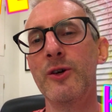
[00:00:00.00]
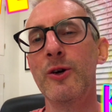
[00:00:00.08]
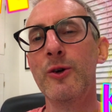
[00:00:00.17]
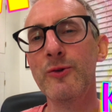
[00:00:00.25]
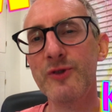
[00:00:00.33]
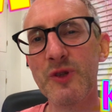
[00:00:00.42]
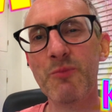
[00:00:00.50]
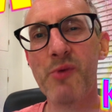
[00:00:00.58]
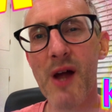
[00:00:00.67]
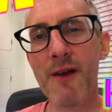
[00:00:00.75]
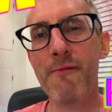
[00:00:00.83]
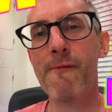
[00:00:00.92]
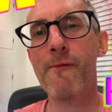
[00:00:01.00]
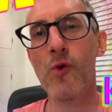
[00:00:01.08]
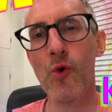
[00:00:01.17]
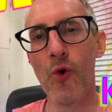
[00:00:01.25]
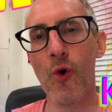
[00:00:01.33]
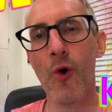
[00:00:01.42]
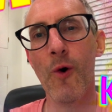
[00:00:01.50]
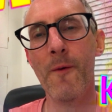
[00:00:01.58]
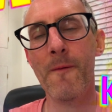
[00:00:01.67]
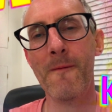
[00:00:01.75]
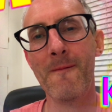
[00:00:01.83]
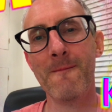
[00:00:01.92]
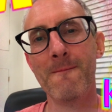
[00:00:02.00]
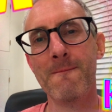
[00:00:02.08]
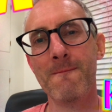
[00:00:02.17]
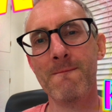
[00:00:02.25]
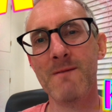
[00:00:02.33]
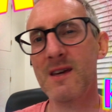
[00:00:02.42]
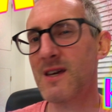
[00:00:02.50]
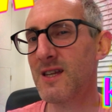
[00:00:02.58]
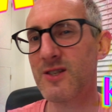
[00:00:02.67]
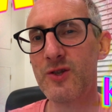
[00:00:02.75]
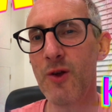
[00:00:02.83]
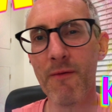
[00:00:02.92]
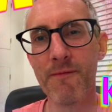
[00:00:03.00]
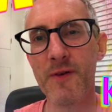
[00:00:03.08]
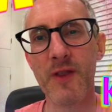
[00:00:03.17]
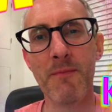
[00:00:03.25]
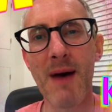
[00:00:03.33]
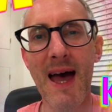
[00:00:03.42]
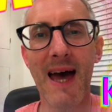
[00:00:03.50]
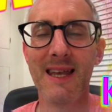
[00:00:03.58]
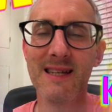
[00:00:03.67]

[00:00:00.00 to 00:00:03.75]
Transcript: Who's the bread for? It's not for the man,